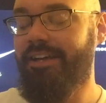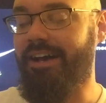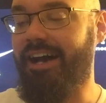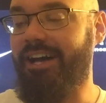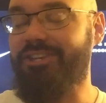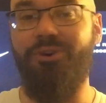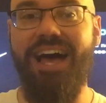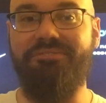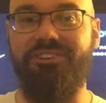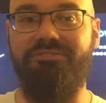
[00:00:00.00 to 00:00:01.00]
You'll
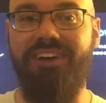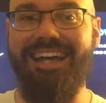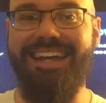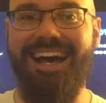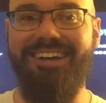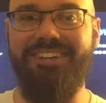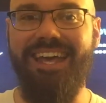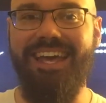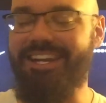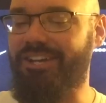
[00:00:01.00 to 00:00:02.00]
have to find out
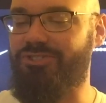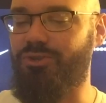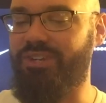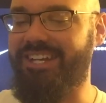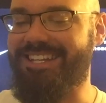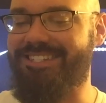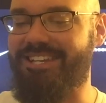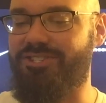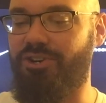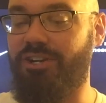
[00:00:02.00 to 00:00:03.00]
and tune in at
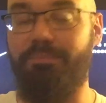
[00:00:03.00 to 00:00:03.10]
6:30.